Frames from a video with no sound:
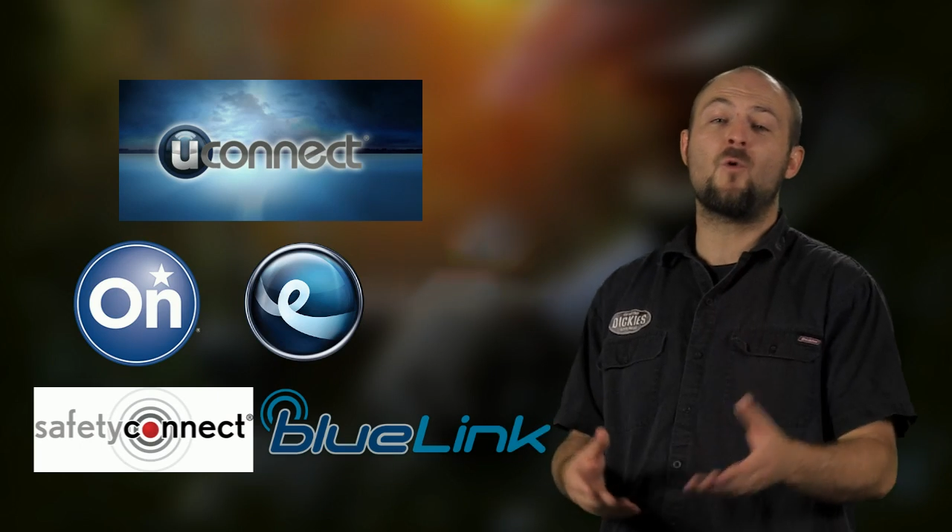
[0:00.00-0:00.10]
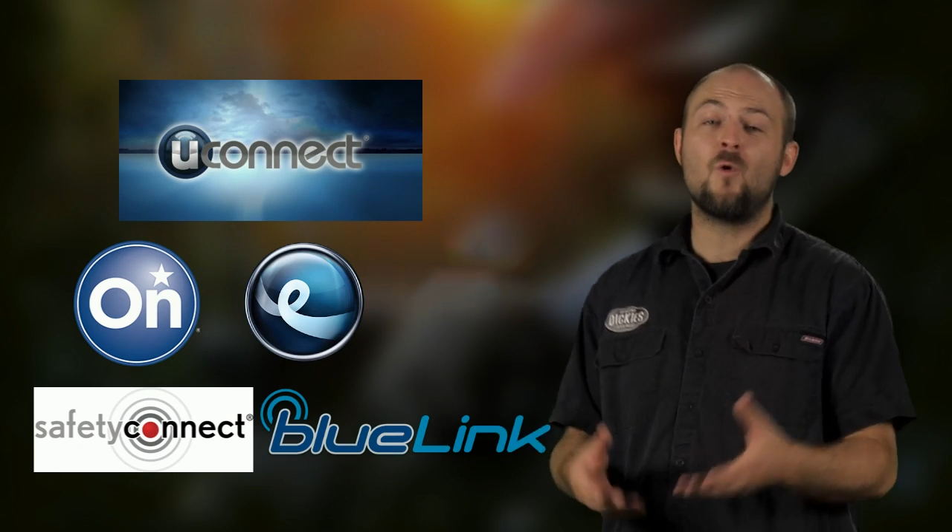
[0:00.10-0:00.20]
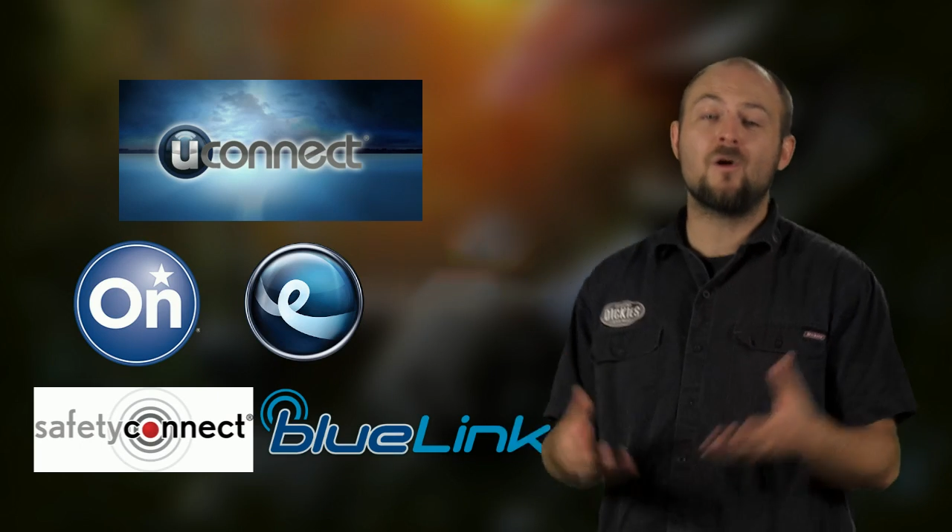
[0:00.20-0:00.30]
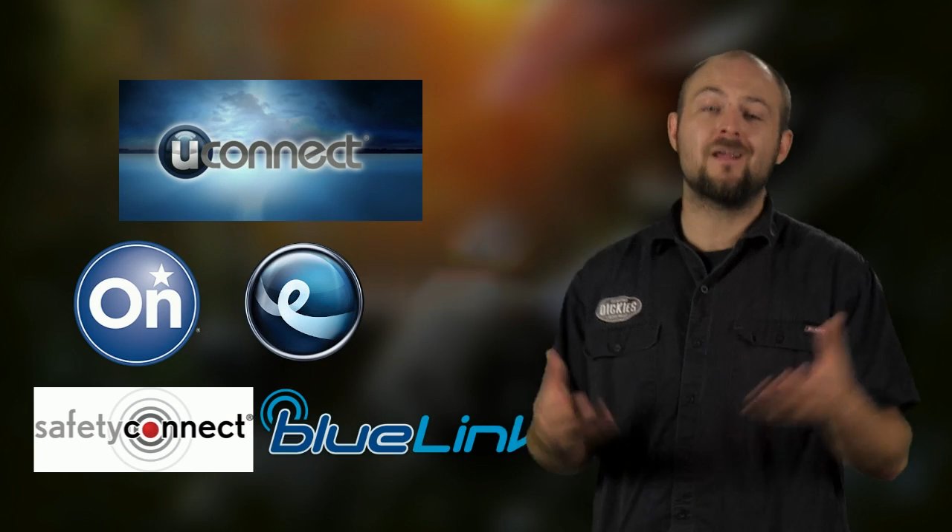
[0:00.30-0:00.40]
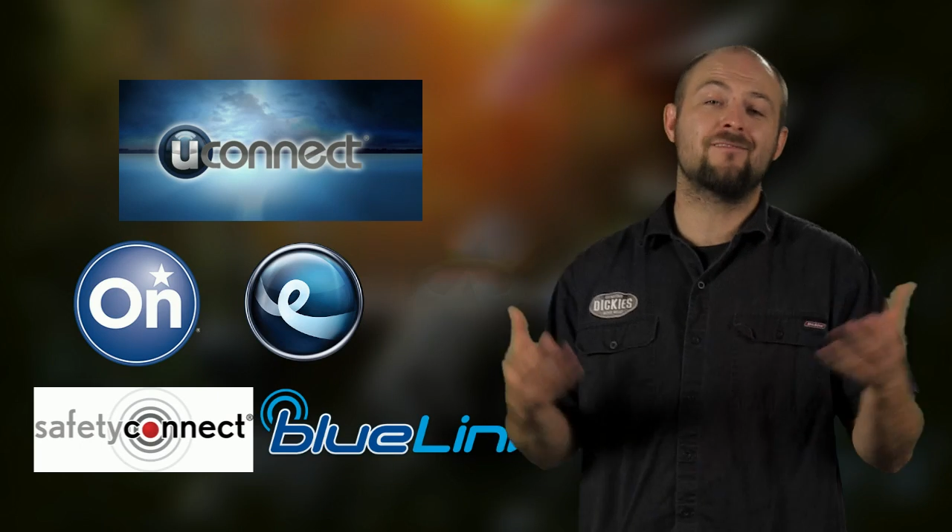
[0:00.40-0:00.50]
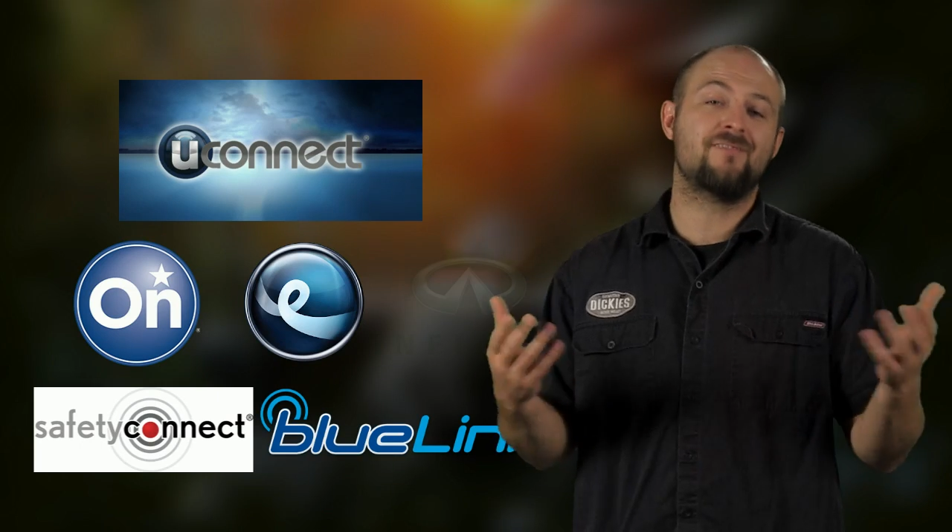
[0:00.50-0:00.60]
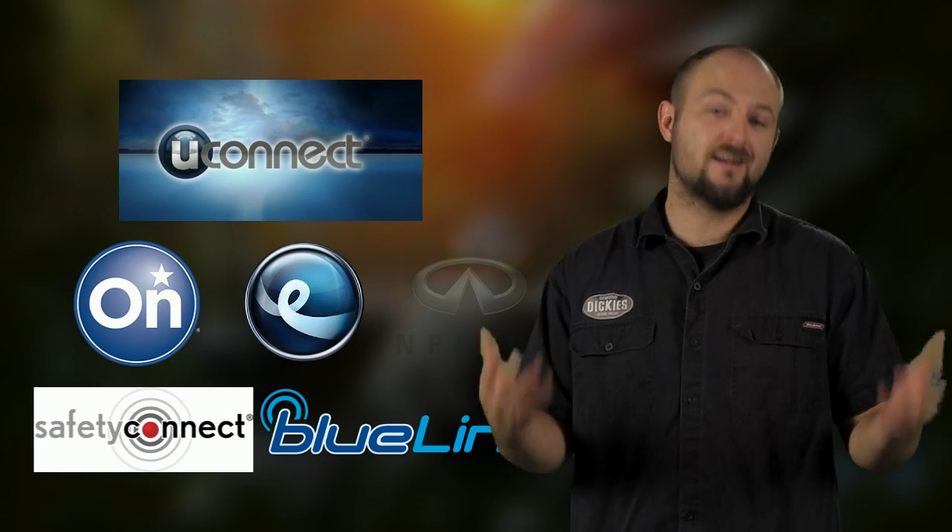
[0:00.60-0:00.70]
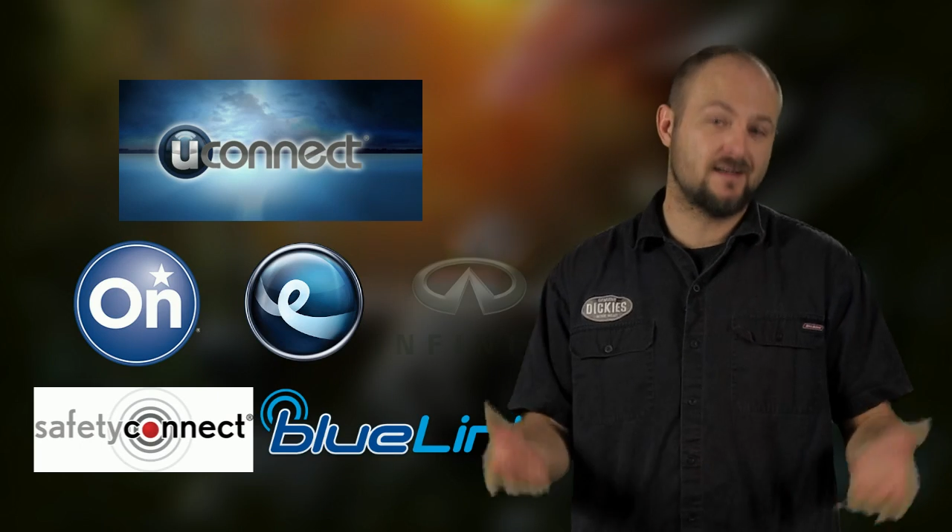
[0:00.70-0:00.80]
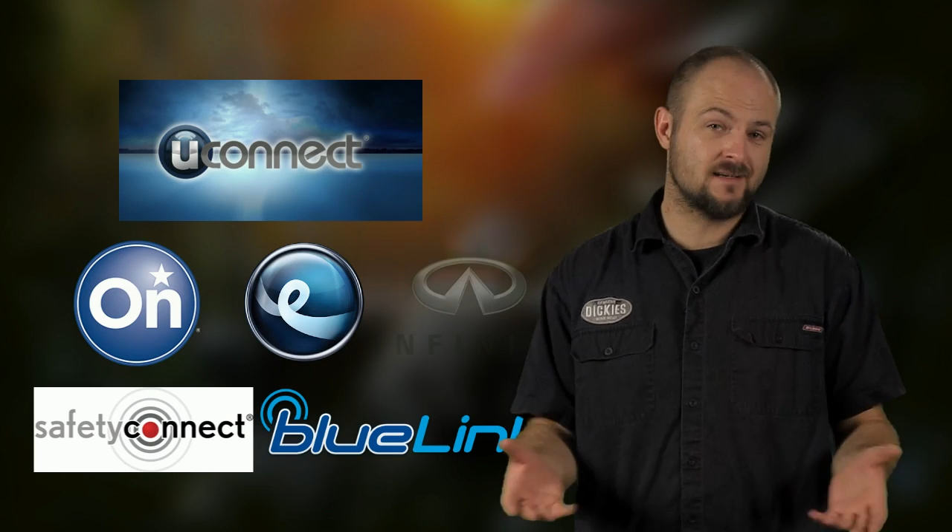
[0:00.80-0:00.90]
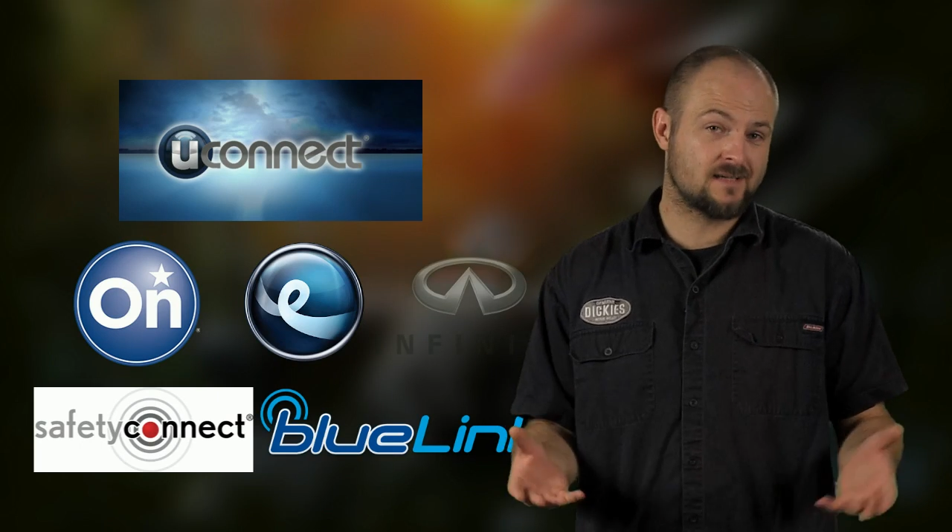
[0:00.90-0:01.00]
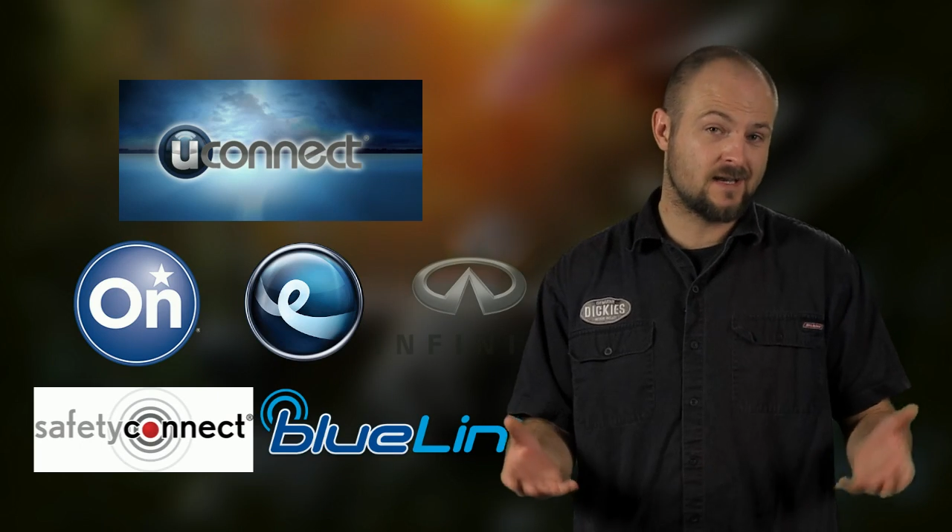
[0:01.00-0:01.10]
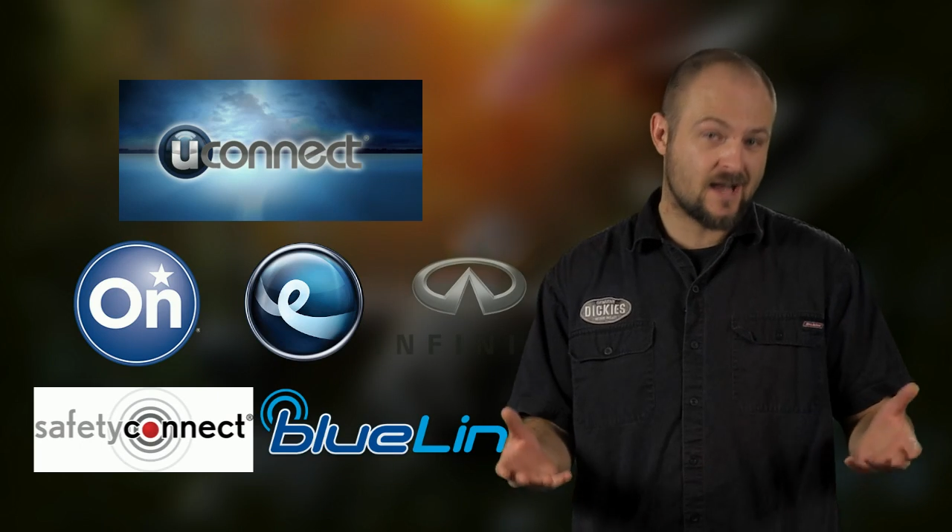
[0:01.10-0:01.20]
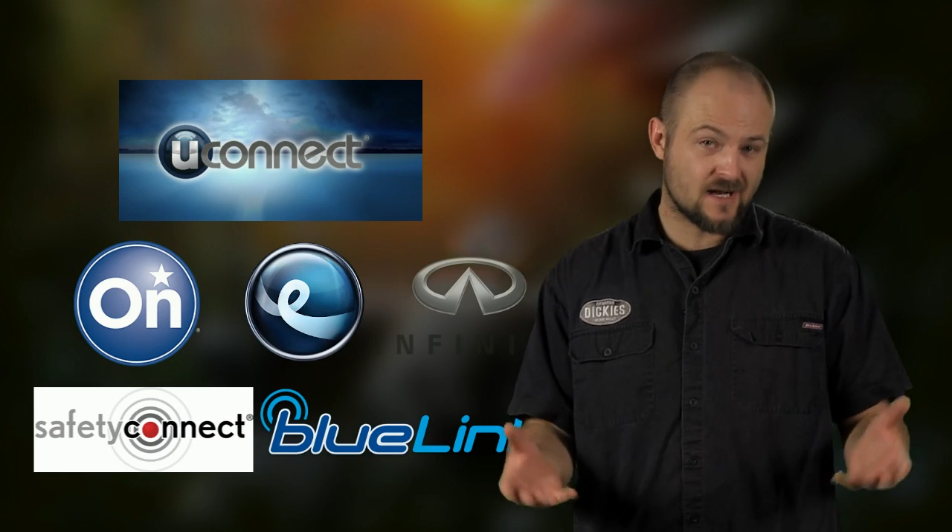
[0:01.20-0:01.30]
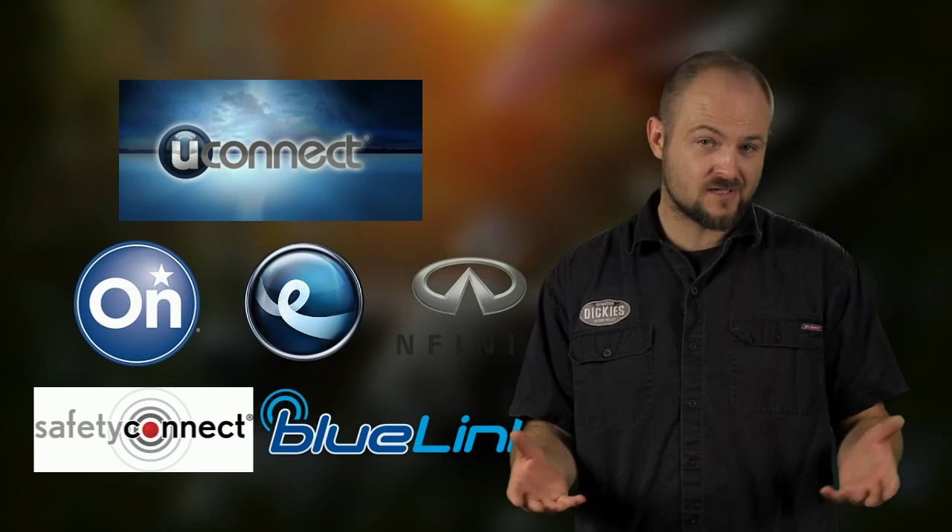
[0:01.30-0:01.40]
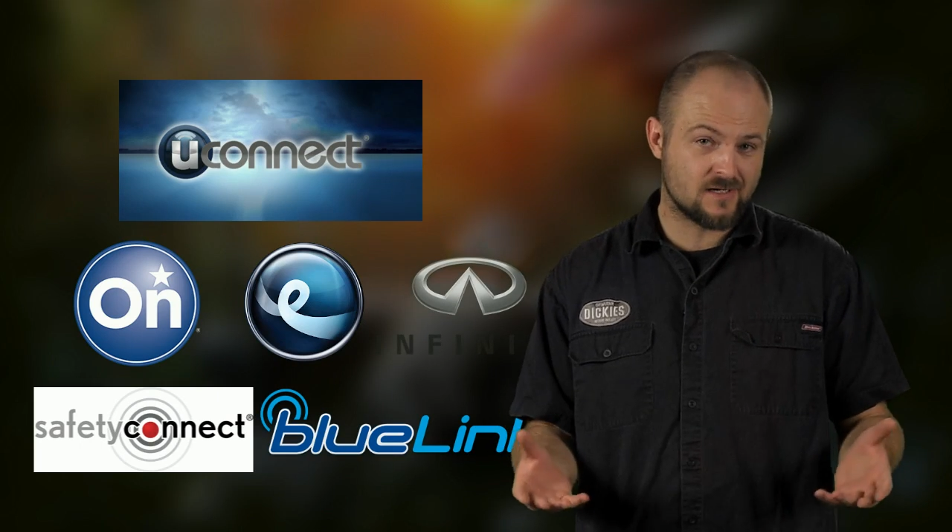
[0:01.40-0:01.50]
or Infiniti's
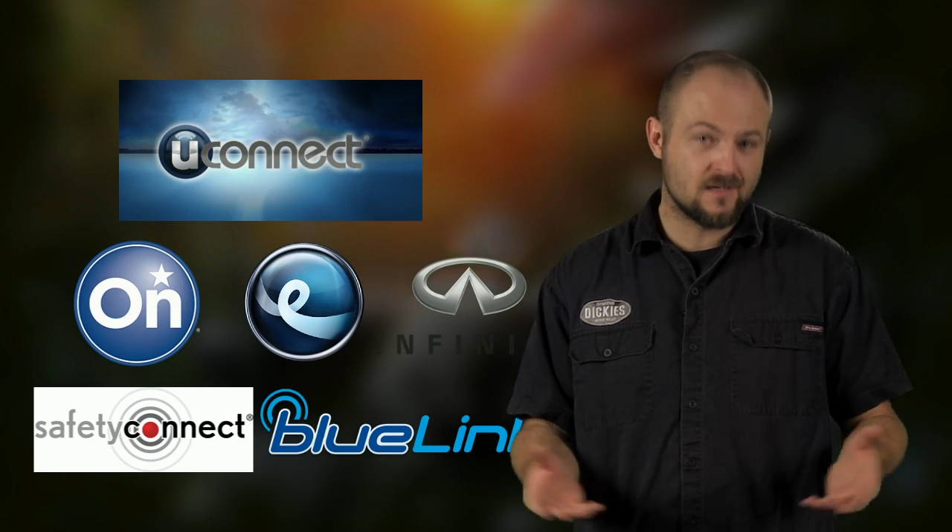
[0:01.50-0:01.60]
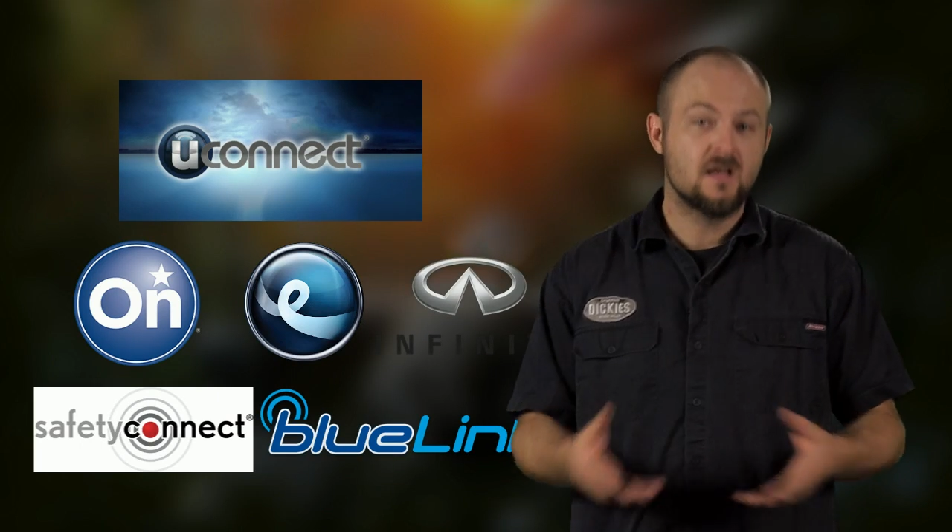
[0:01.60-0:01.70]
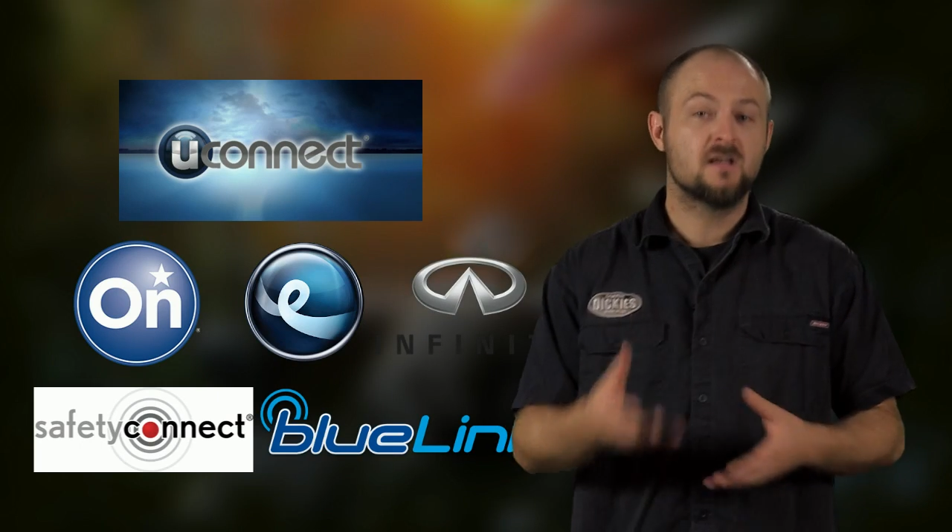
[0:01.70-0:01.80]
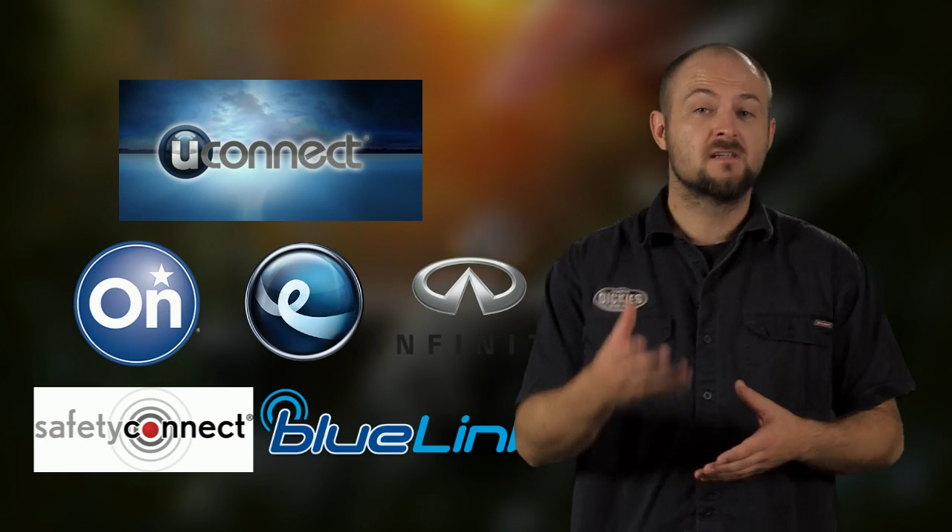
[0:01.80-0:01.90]
Connection